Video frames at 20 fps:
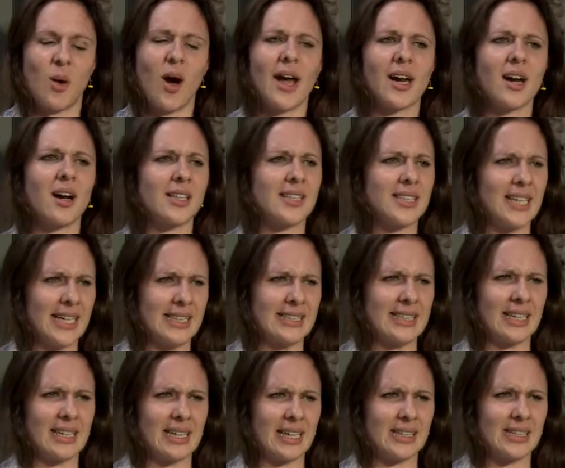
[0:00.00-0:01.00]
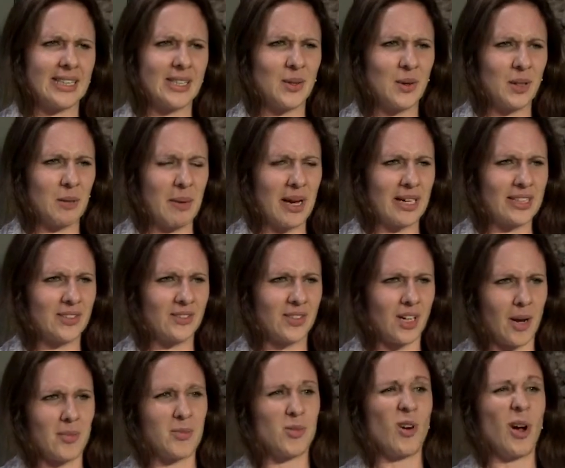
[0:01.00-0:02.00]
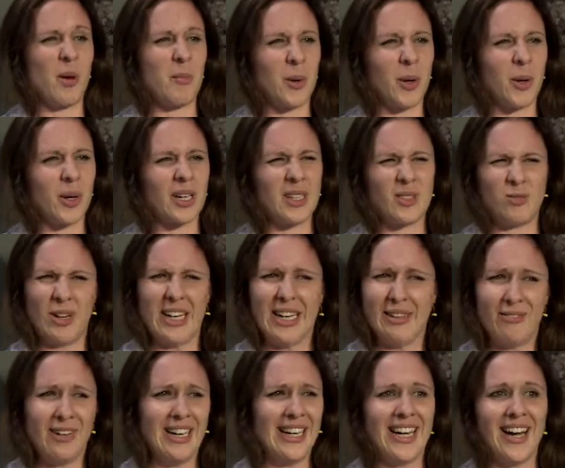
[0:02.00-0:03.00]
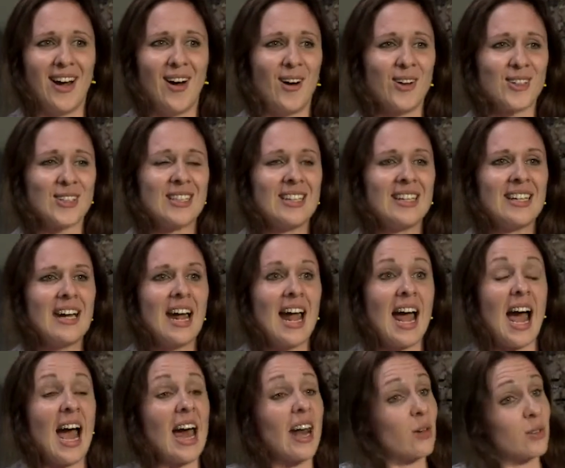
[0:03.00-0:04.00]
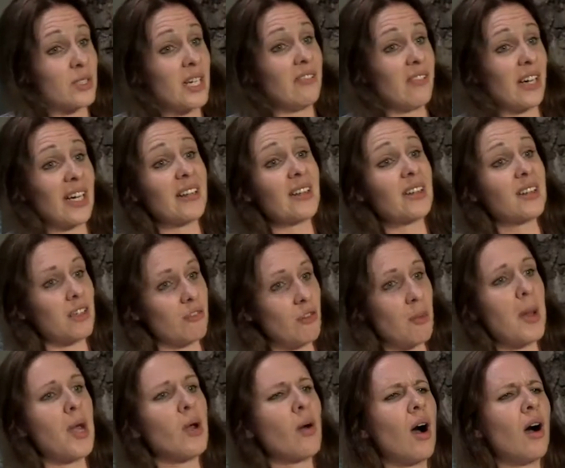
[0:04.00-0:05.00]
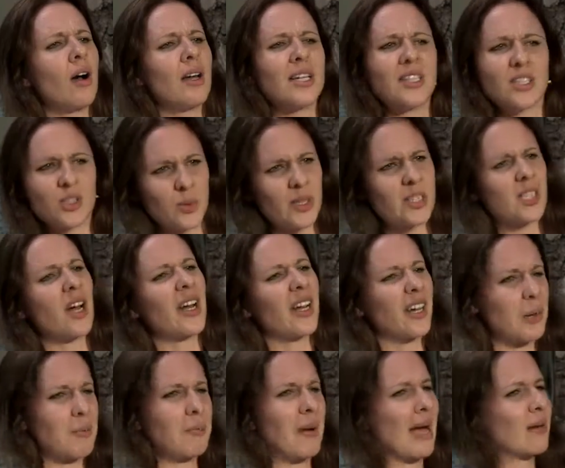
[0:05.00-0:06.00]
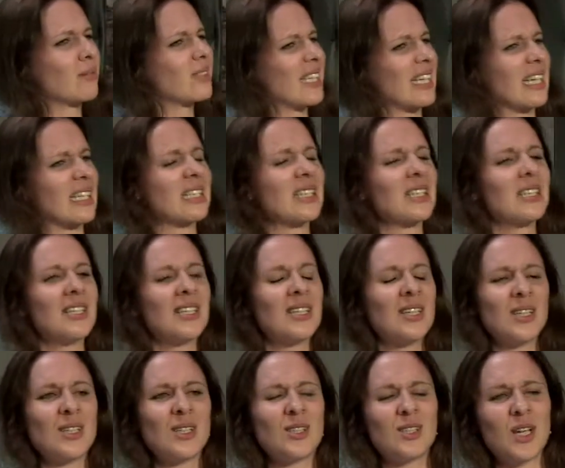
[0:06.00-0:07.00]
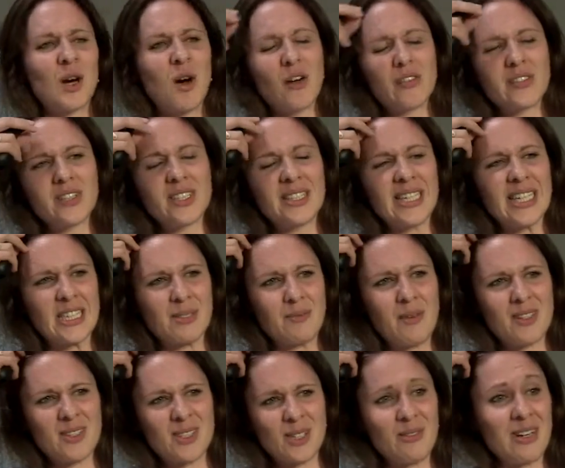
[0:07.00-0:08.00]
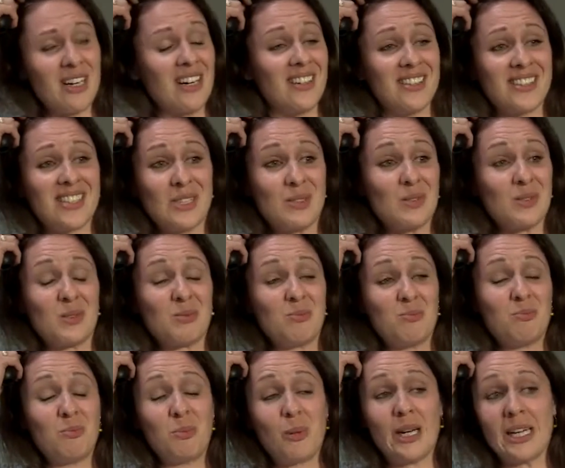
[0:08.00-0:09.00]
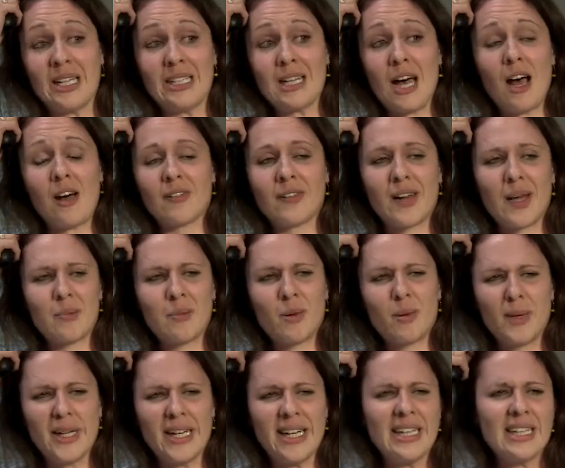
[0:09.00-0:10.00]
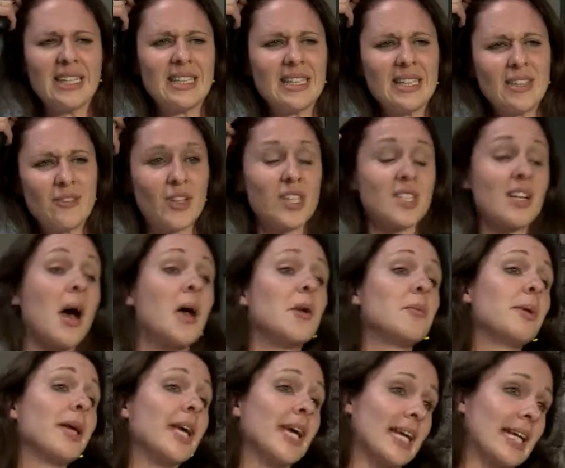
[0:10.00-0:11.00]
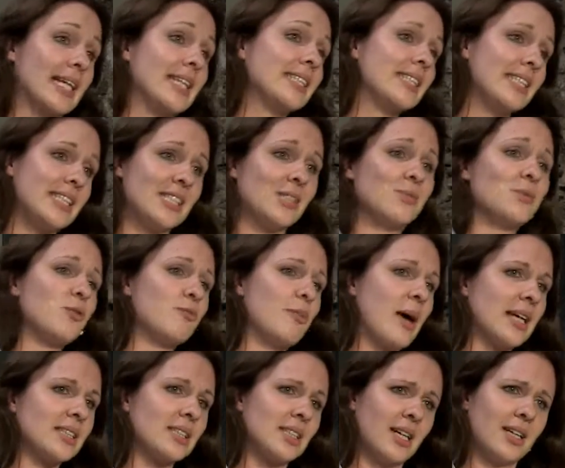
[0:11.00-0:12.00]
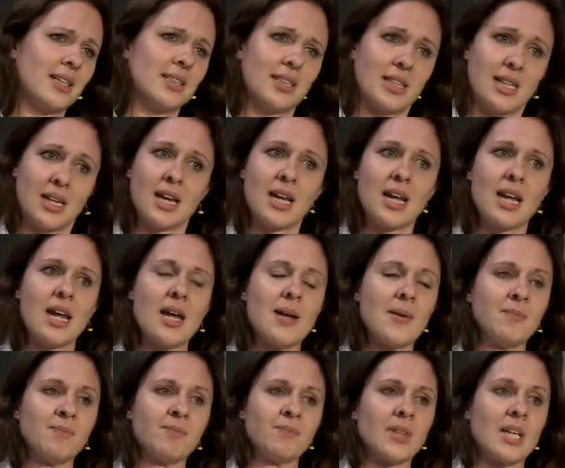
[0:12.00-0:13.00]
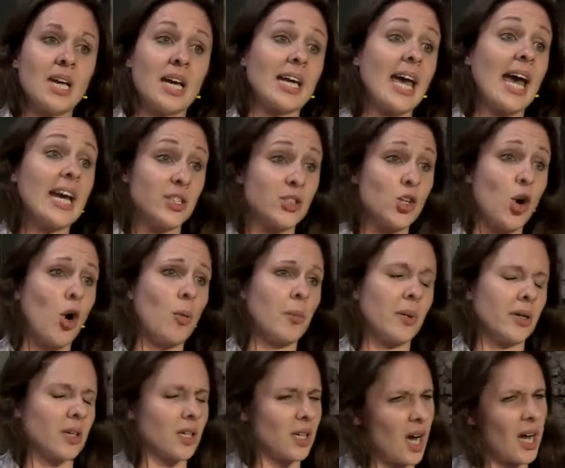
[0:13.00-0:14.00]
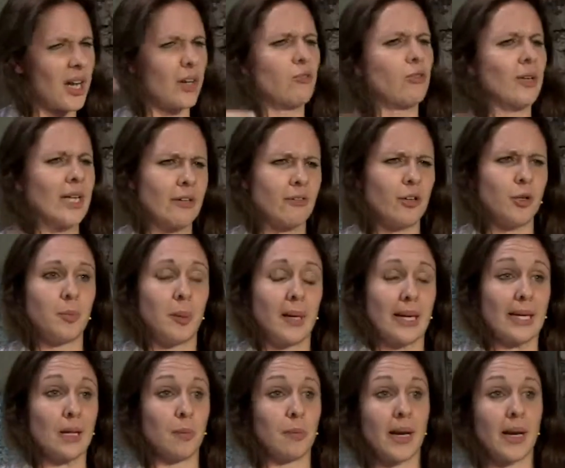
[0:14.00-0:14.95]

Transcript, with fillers: quite an isolating thing to do at the best of times, write a book. It's really, really hard. And I was living in the remote highlands, which kind of compounded it. So after six months, I realised this was pretty tough, and I probably, for the time being at least, needed to move back to London and get a job and kind of regroup a little